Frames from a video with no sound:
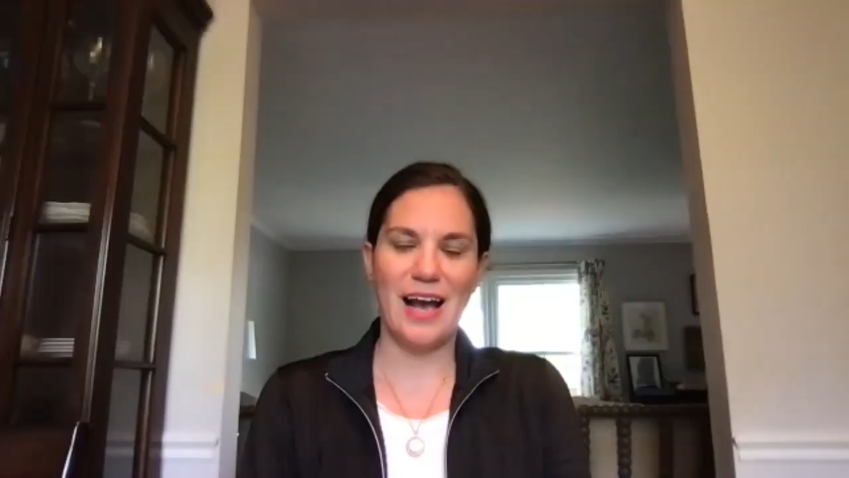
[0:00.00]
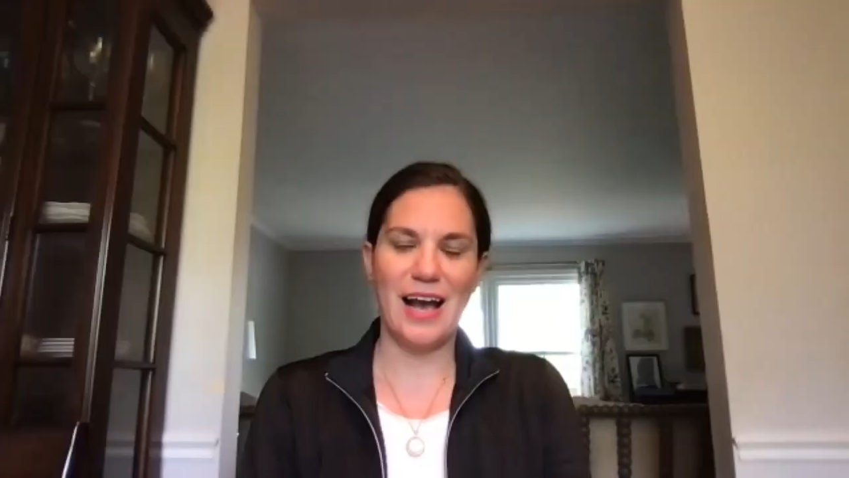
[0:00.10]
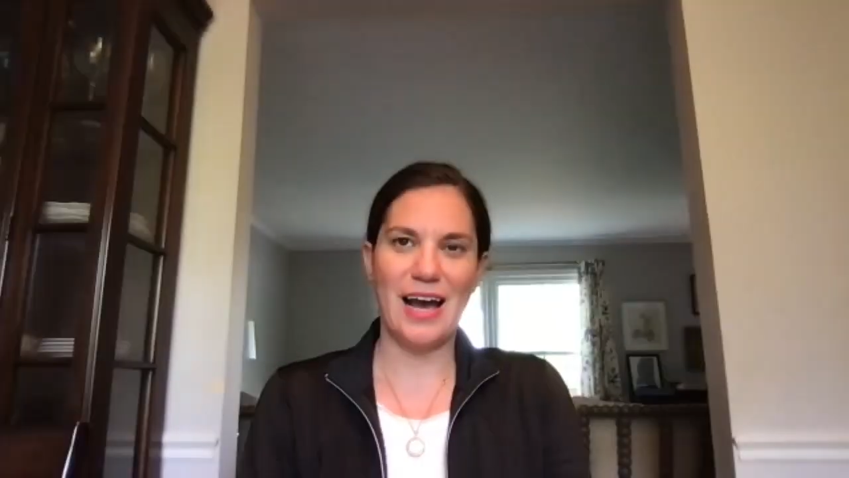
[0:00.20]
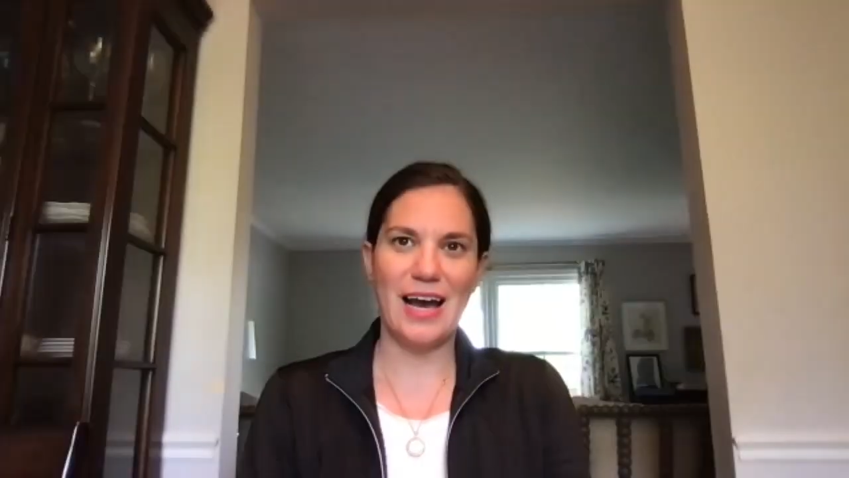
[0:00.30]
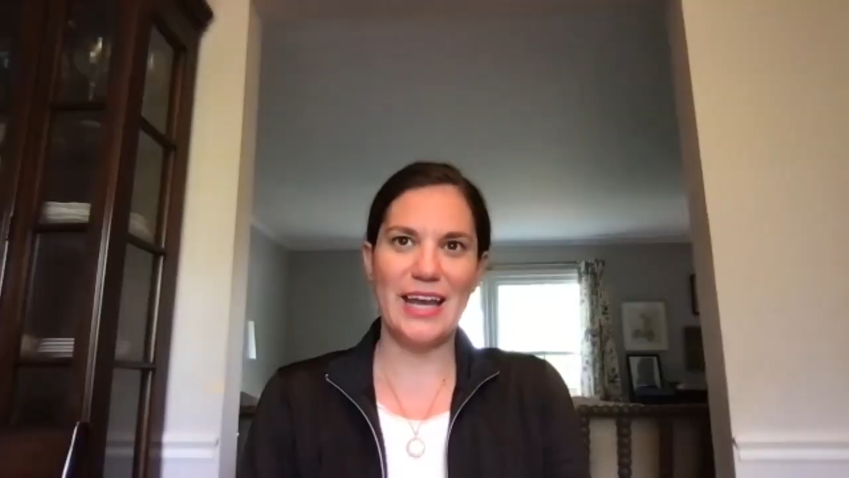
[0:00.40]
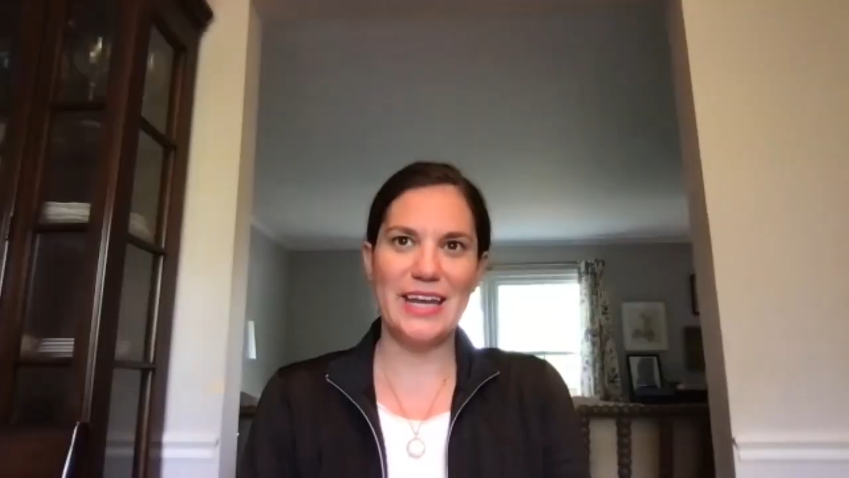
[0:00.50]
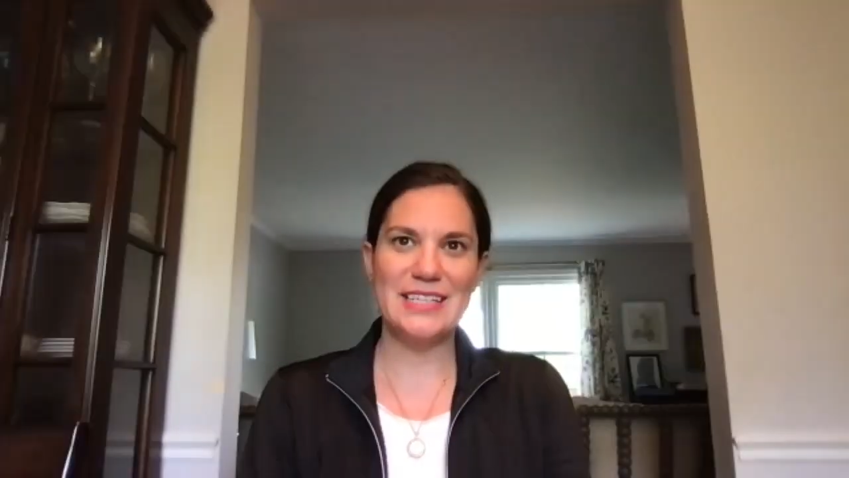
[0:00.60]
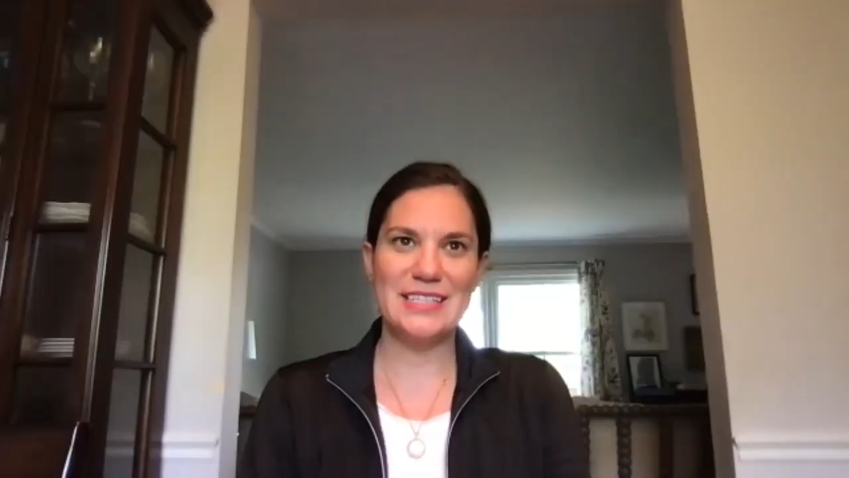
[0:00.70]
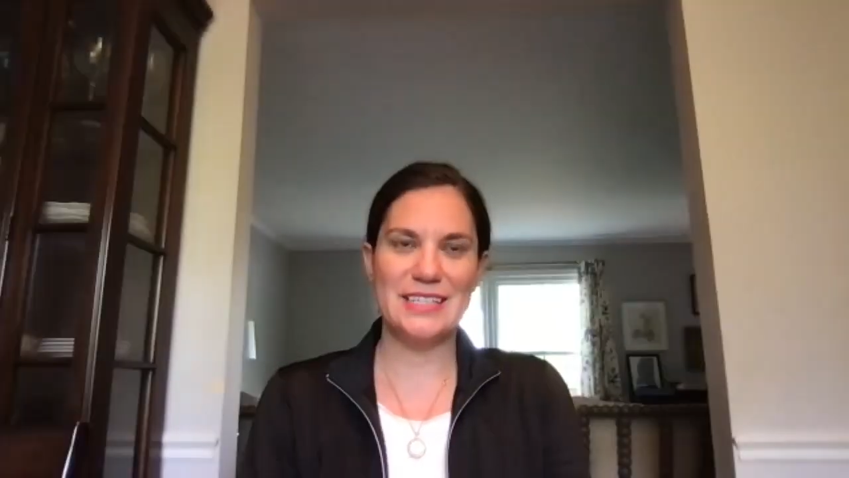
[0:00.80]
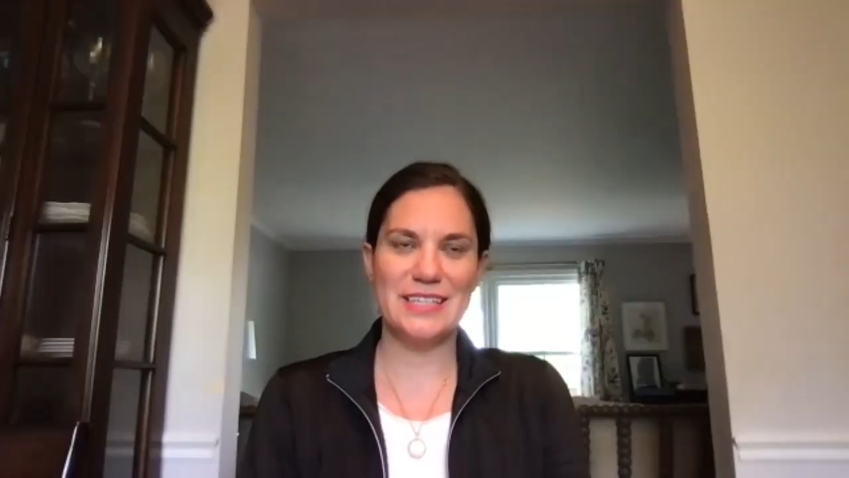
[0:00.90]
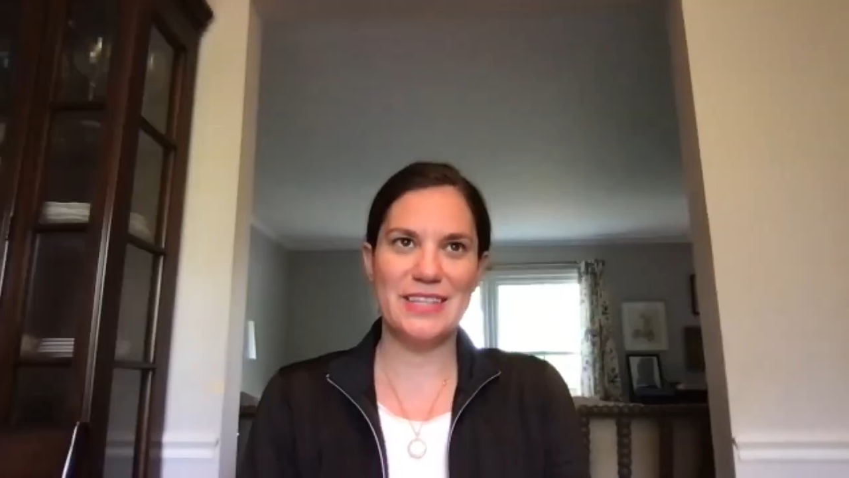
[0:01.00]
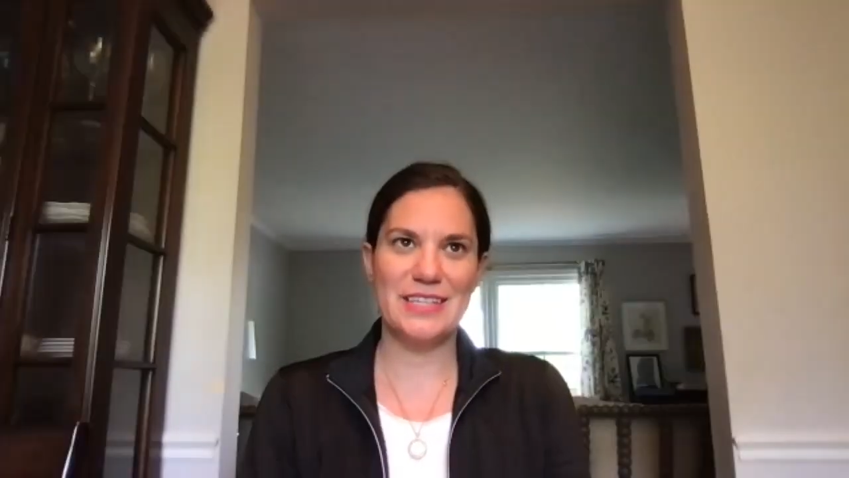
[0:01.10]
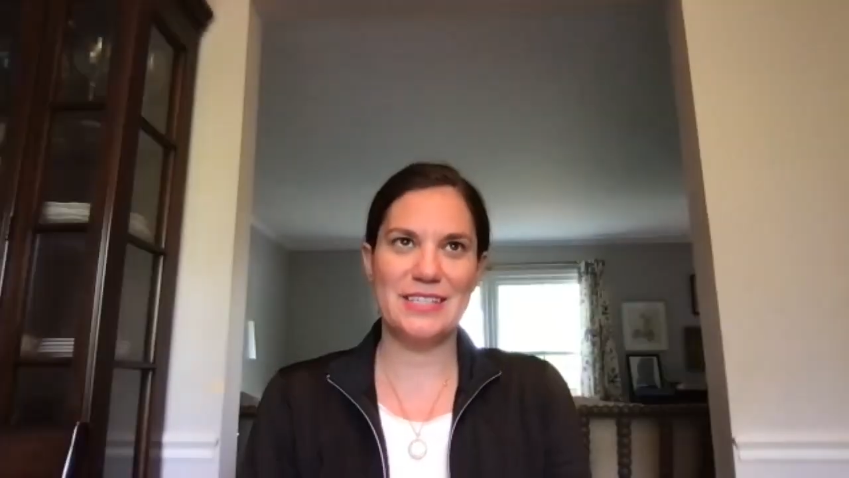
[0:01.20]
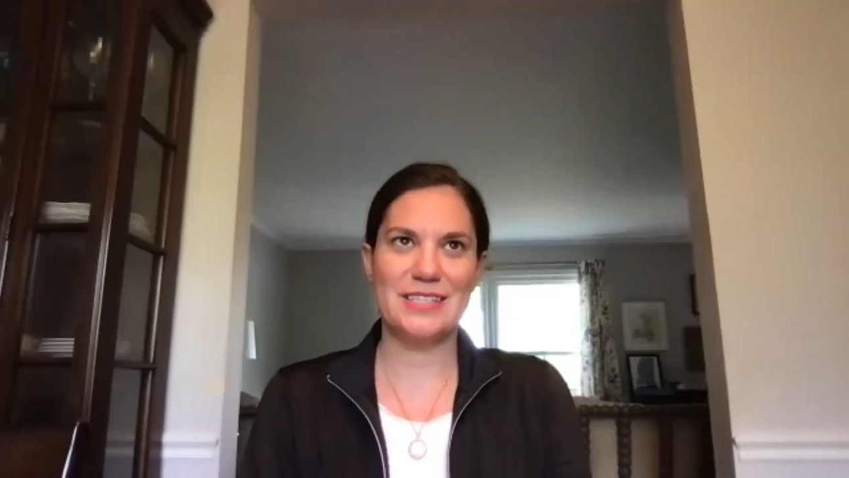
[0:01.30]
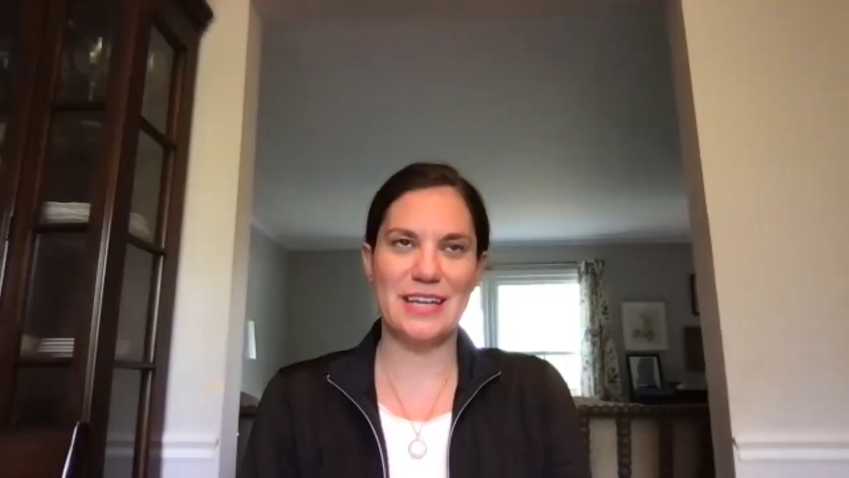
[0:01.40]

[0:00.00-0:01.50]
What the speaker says: I did this